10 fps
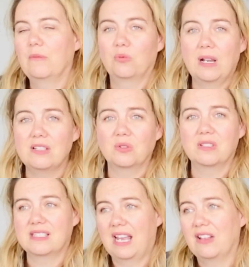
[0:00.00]
rent or
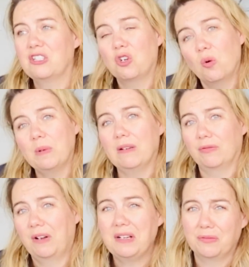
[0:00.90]
sell, and don't be
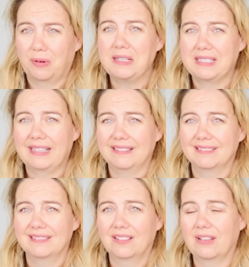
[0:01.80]
afraid of renting.
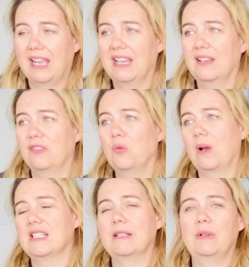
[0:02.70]
Okay. If you
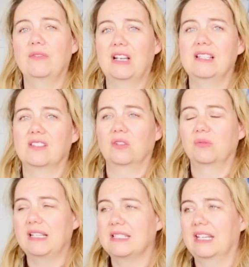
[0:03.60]
want some advice on
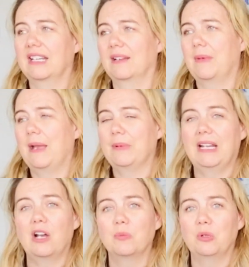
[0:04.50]
renting, I'm happy to
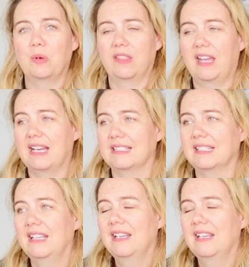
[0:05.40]
help you with that.